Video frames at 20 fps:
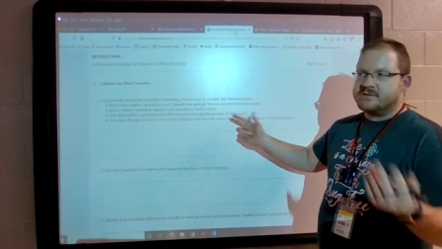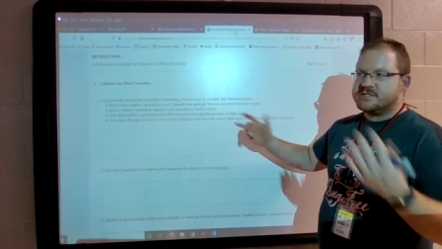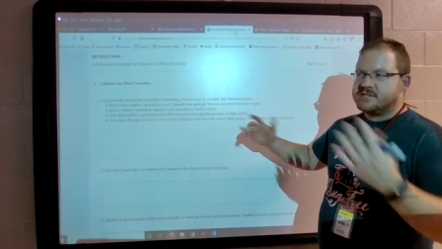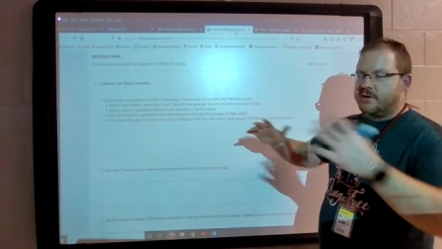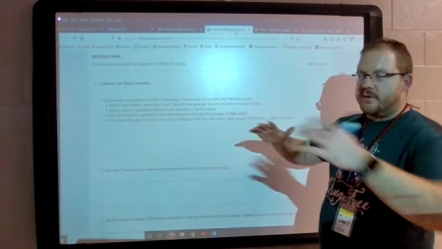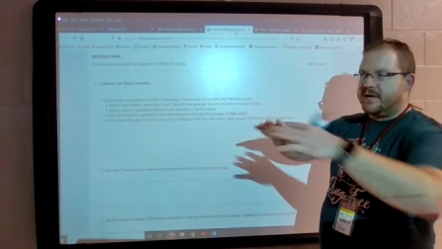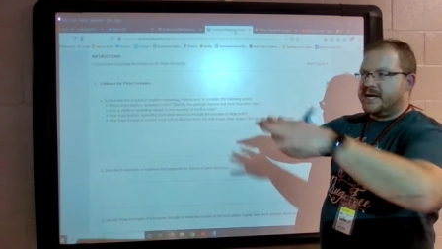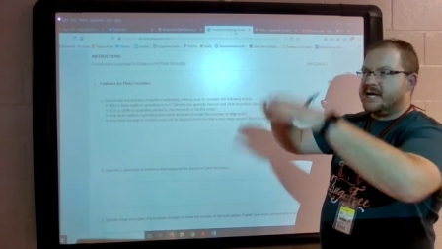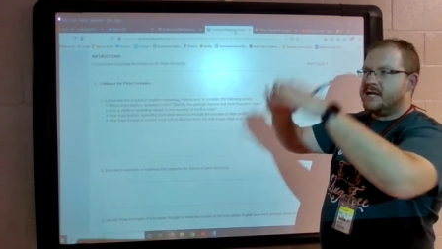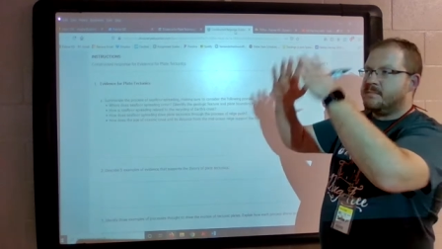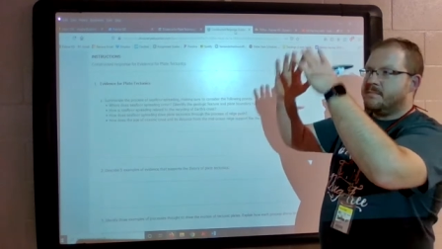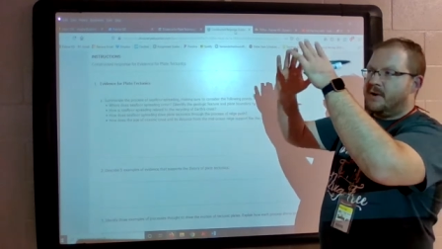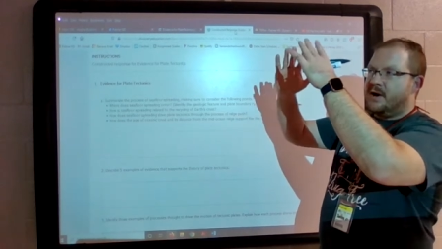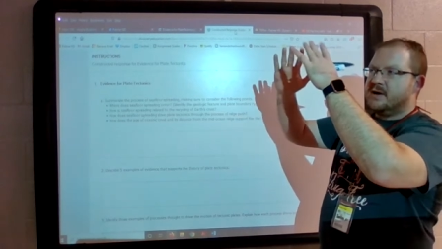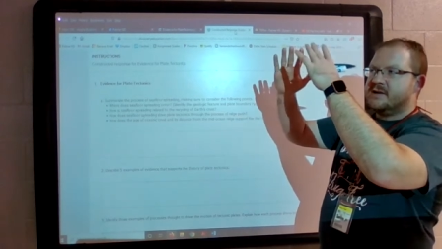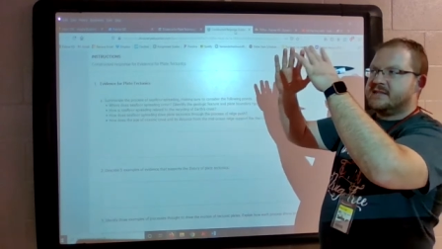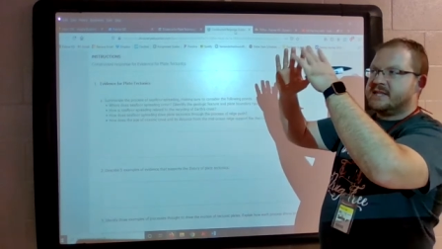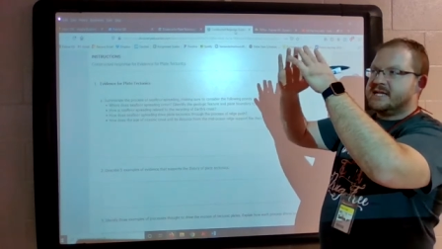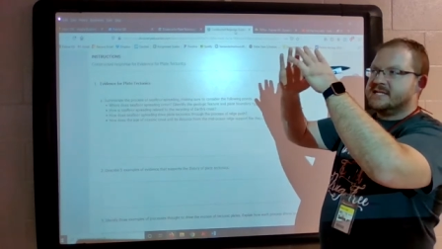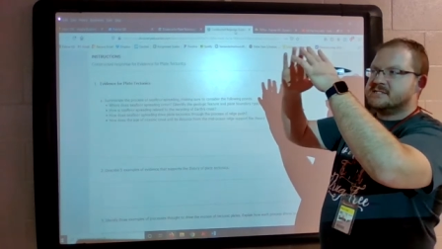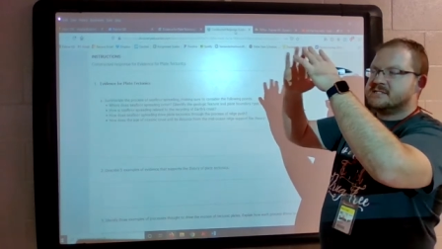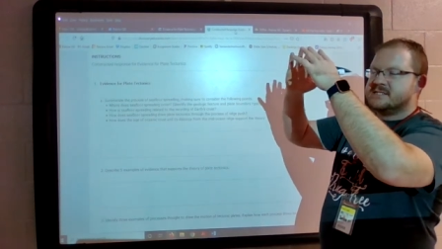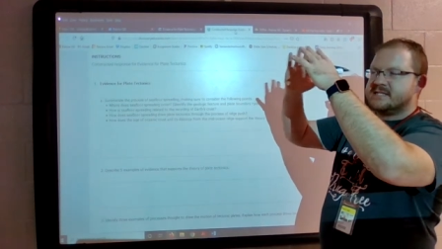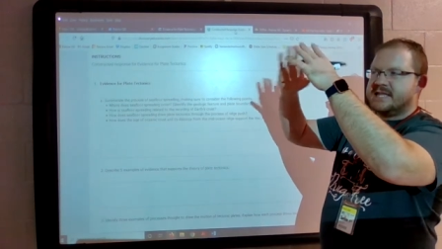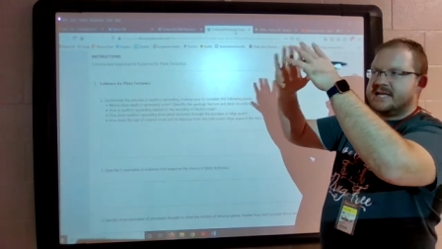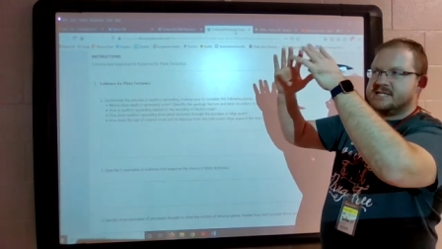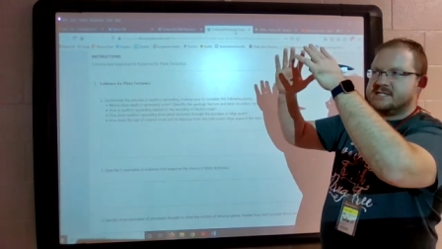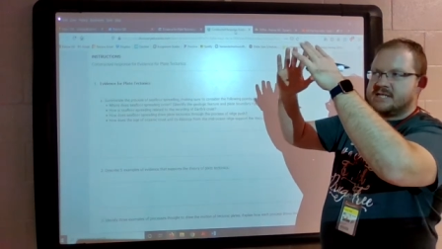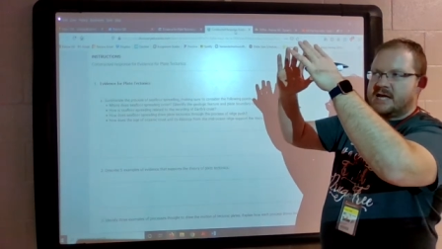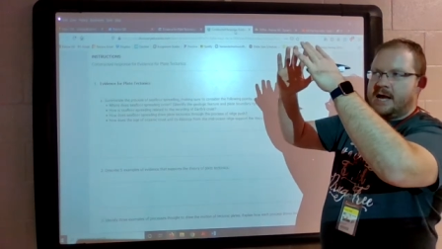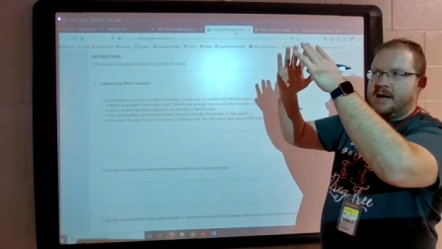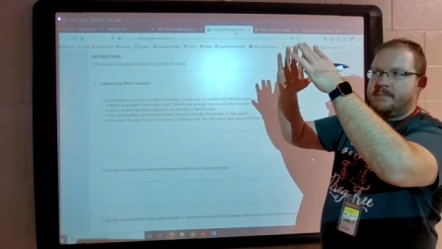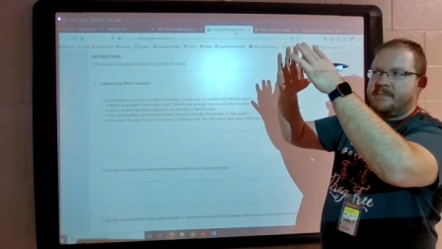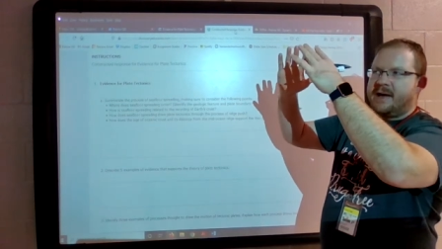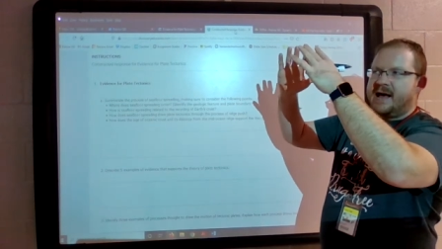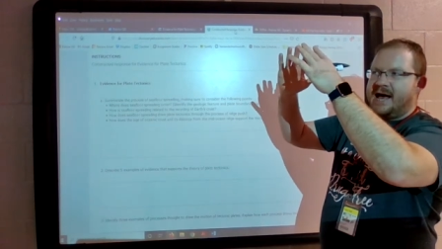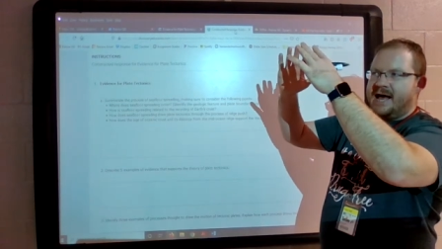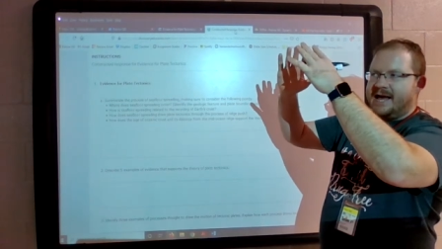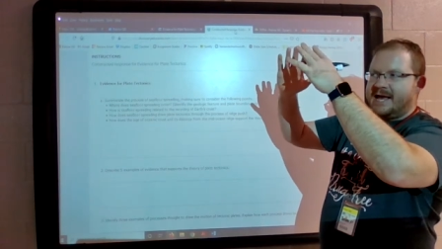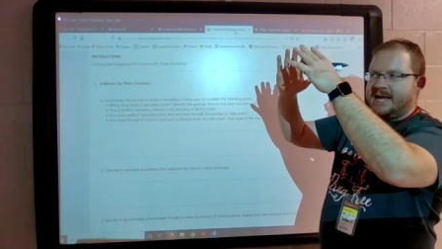So any part that's that's up
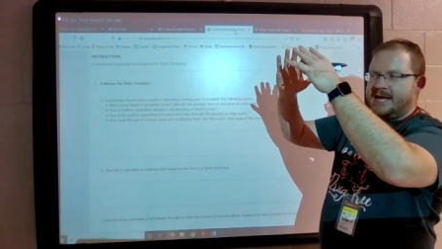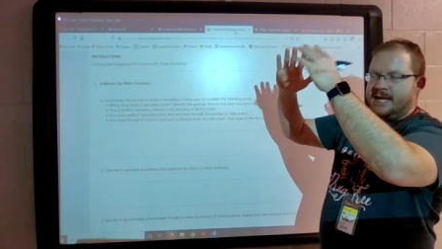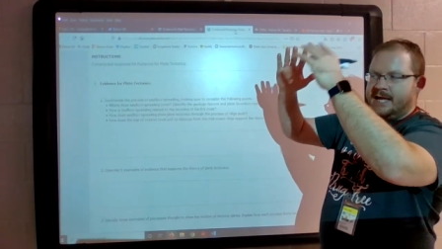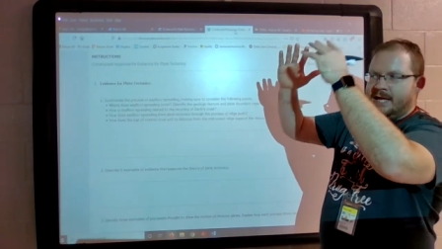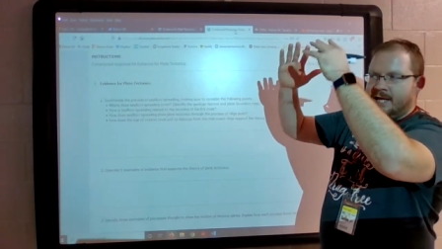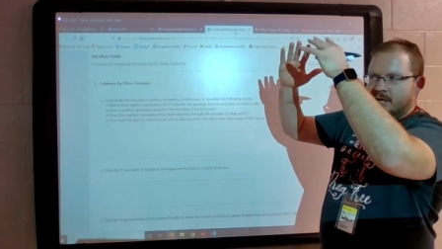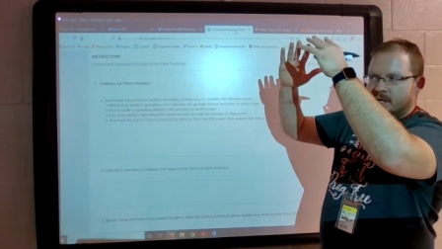high,